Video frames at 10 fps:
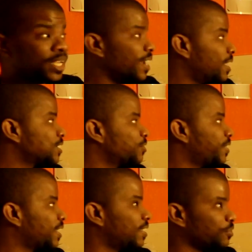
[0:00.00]
Yeah, that's
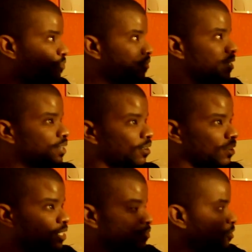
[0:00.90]
correct. In the front,
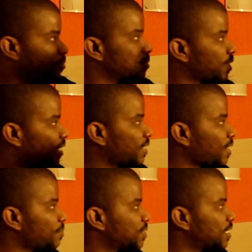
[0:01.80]
all these rooms are
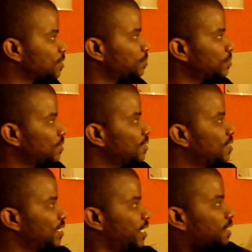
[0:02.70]
handicap accessible.
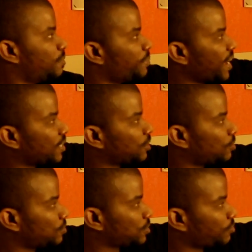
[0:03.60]
And then in the back,
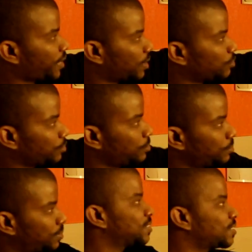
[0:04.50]
those are regular rooms.